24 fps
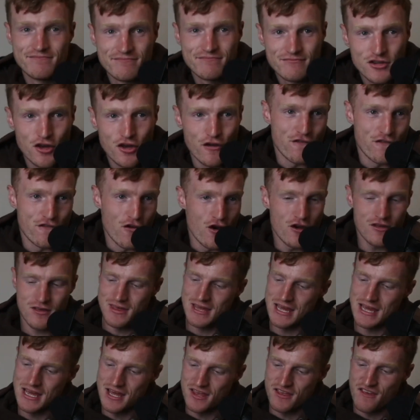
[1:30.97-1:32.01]
So
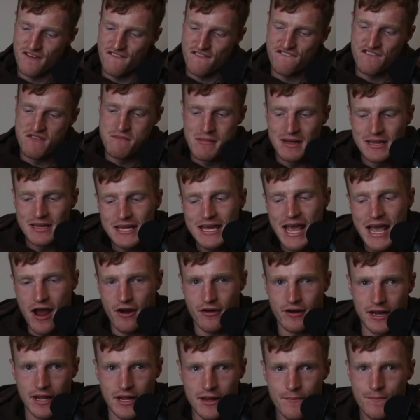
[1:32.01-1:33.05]
first is
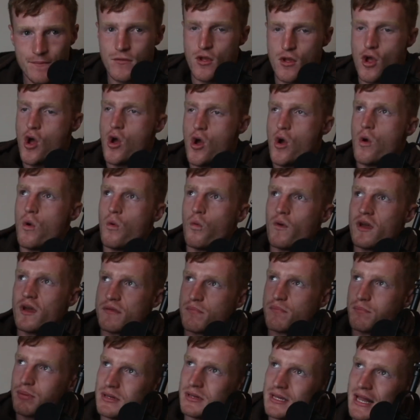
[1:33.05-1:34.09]
familiarity
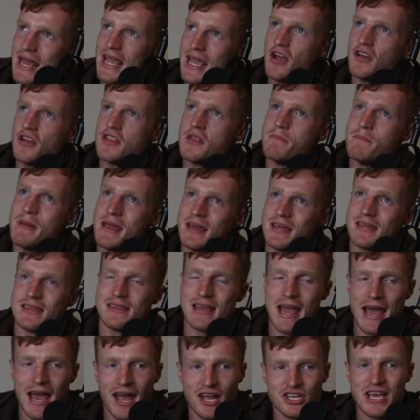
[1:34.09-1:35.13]
with playing on the big
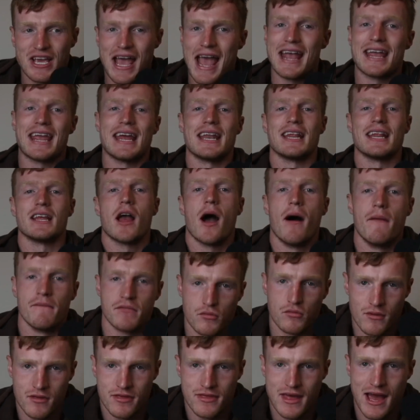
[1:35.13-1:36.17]
stage and getting
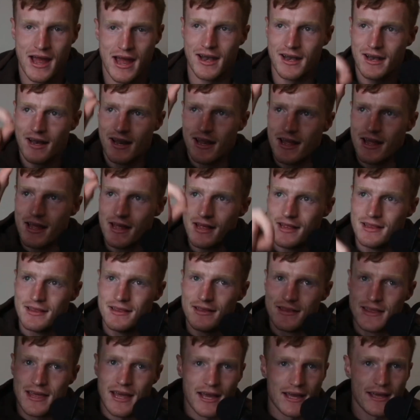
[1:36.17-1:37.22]
comfortable with that.
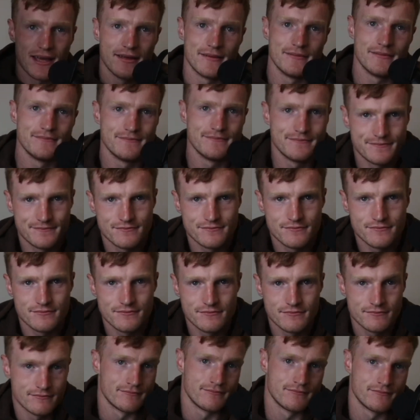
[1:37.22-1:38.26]
Tick.
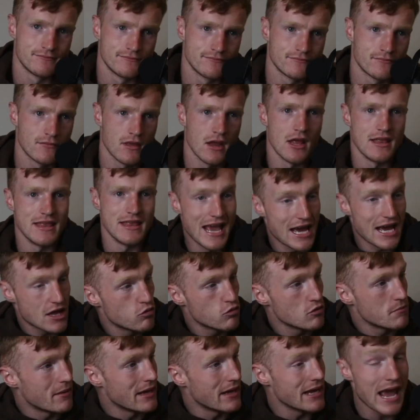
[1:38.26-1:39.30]
Next
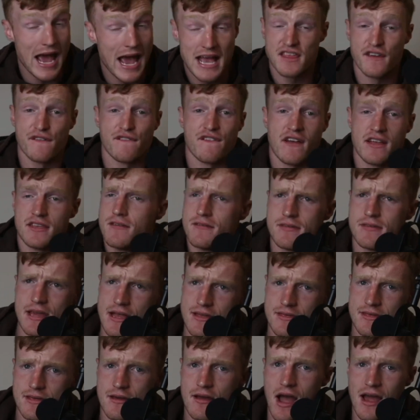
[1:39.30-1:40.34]
would be a defensive
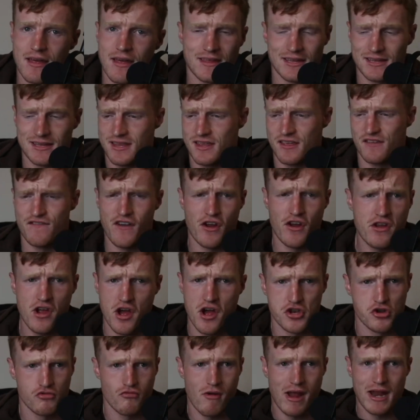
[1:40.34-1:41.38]
center. I think this is very
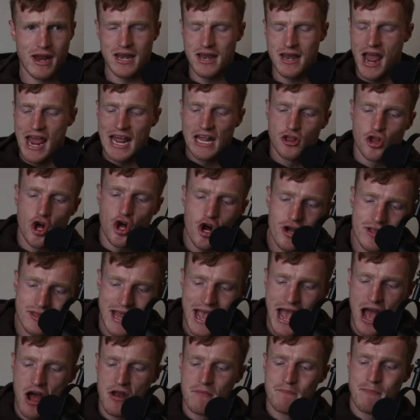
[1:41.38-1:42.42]
underrated. A
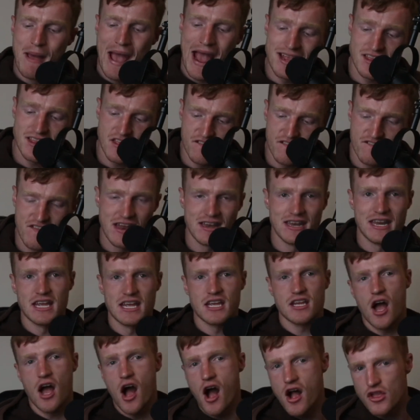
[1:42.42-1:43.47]
lockdown, paint
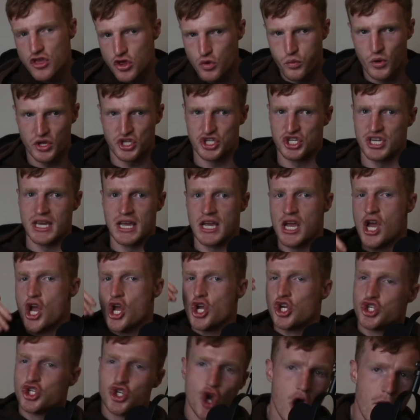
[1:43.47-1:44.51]
defending, guard switching,
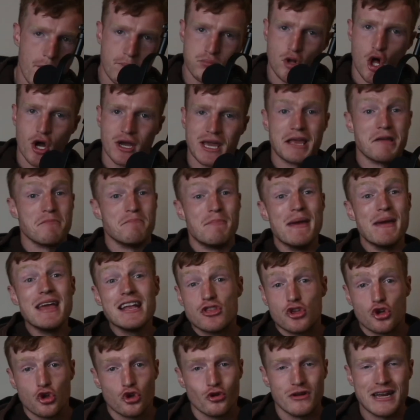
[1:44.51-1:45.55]
shot blocking, big
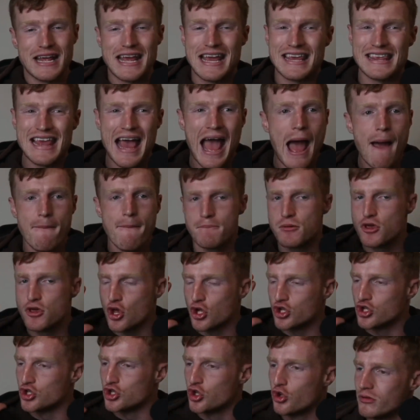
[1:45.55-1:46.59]
dude is
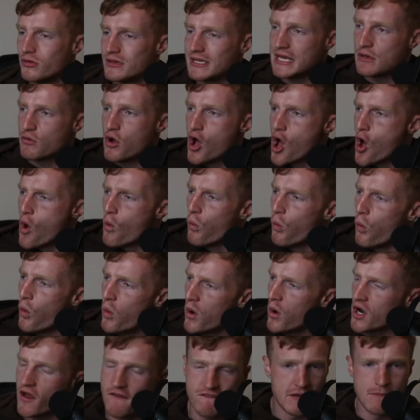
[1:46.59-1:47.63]
absolutely
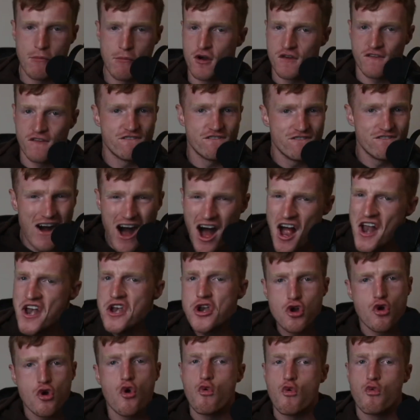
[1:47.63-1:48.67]
one of the most
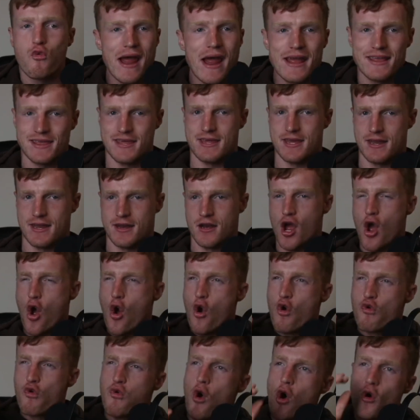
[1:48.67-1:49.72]
underrated
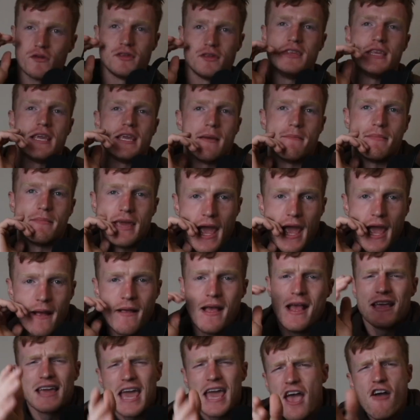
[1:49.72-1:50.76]
roles in the NBA.
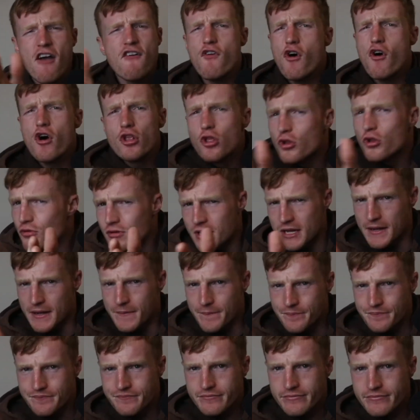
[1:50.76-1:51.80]
Kevon
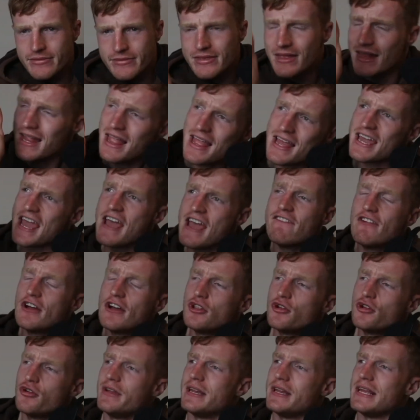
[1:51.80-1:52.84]

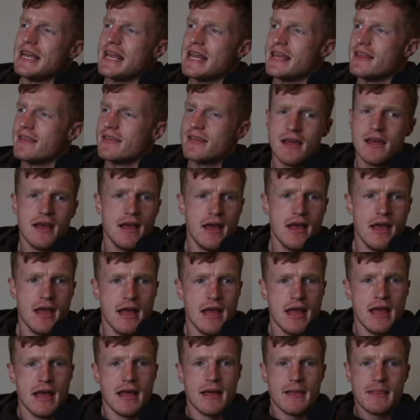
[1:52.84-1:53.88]
Looney is,
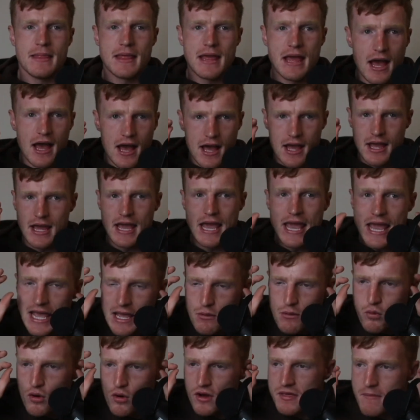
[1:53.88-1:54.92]

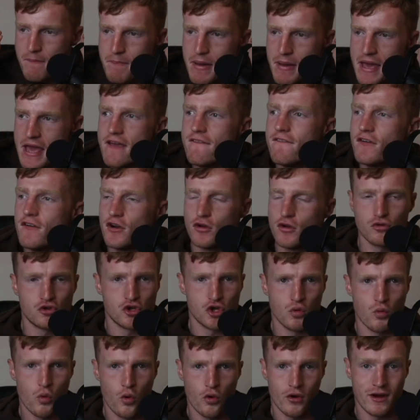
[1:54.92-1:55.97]
he was pivotal to
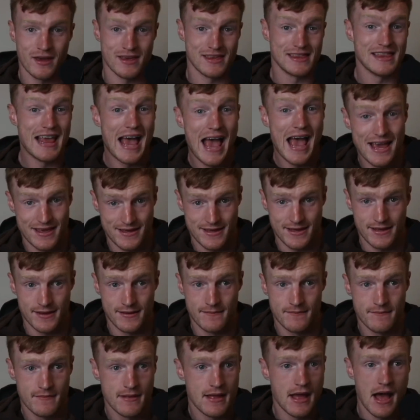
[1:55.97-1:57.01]
the Warriors last year.
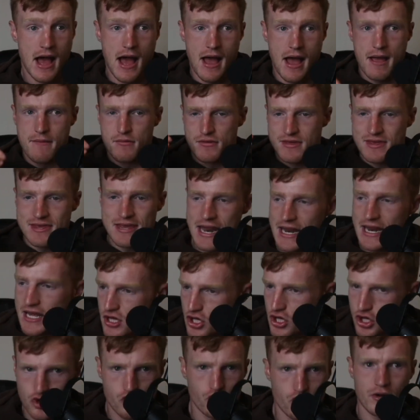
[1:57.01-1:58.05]
Setting
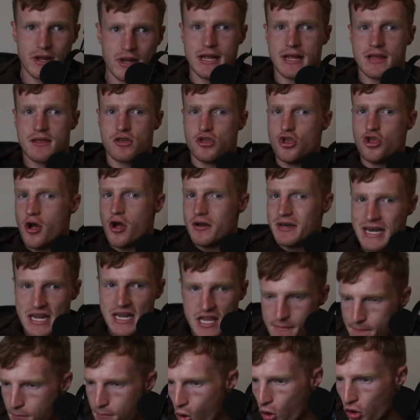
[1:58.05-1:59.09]
screens, not needing
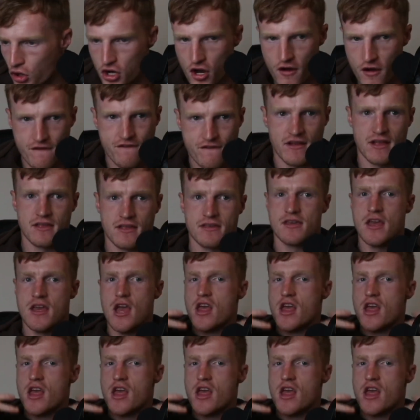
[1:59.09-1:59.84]
the ball on offense.